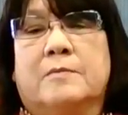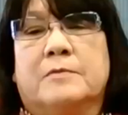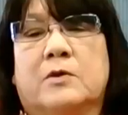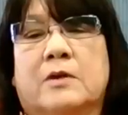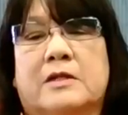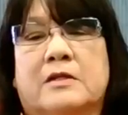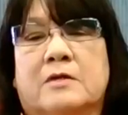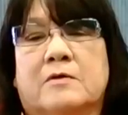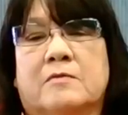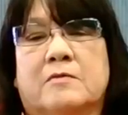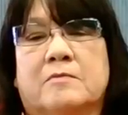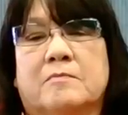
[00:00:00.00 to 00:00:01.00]
let
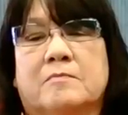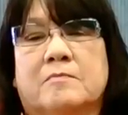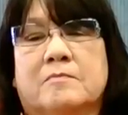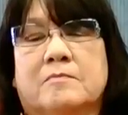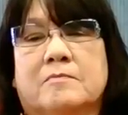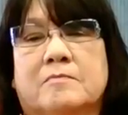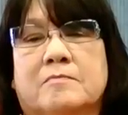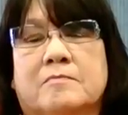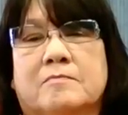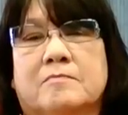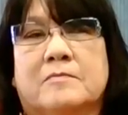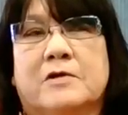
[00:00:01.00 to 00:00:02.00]
the,
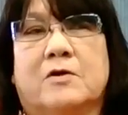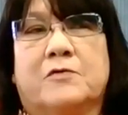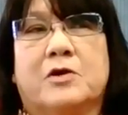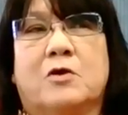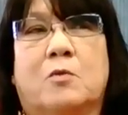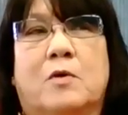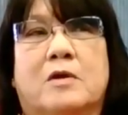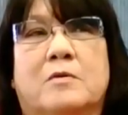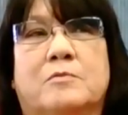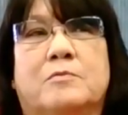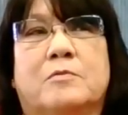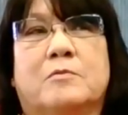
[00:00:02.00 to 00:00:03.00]
if you don't want
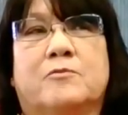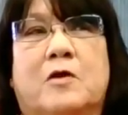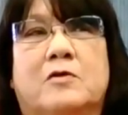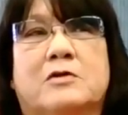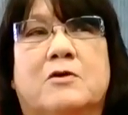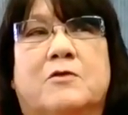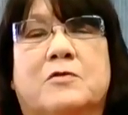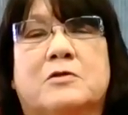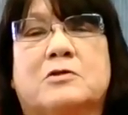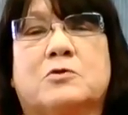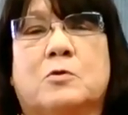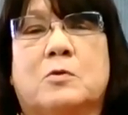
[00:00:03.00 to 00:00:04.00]
to volunteer for a
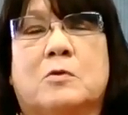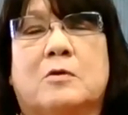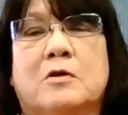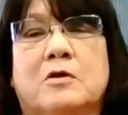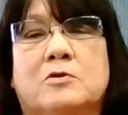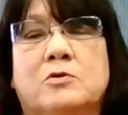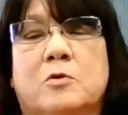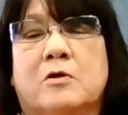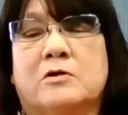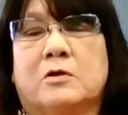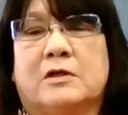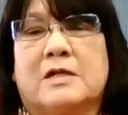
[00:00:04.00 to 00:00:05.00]
school
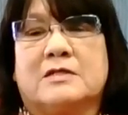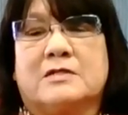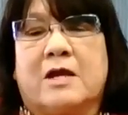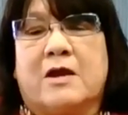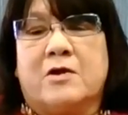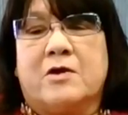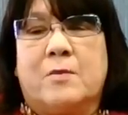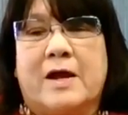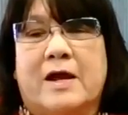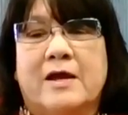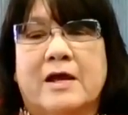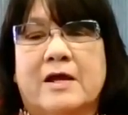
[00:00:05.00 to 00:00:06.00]
tour, don't let that scare you
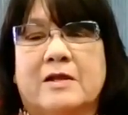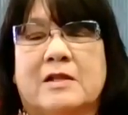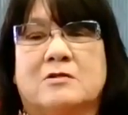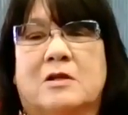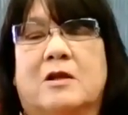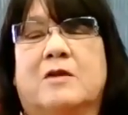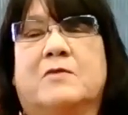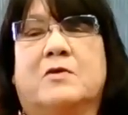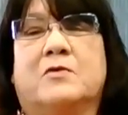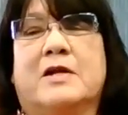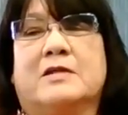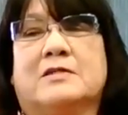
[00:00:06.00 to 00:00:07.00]
away. There's a lot of
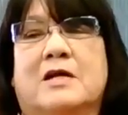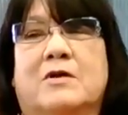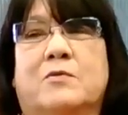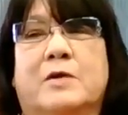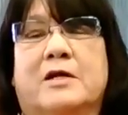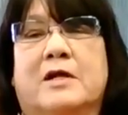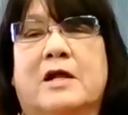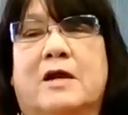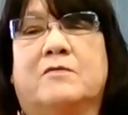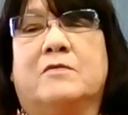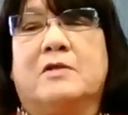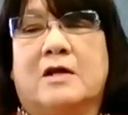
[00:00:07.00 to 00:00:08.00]
other things that we could
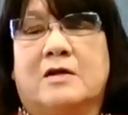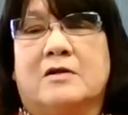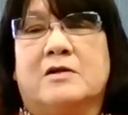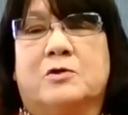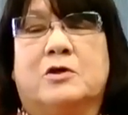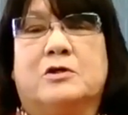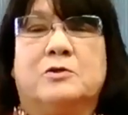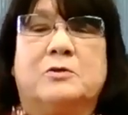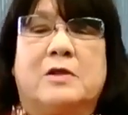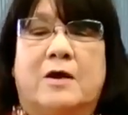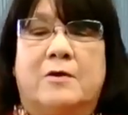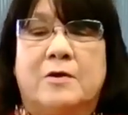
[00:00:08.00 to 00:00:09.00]
have that you could
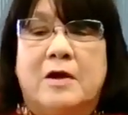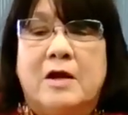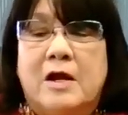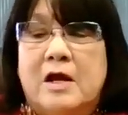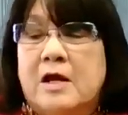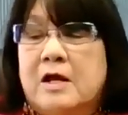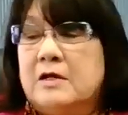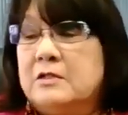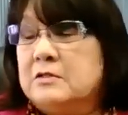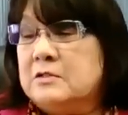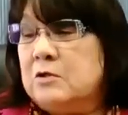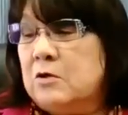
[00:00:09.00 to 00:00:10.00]
do there.
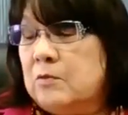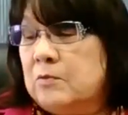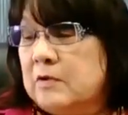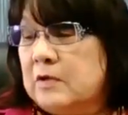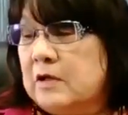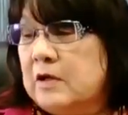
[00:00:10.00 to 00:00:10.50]
So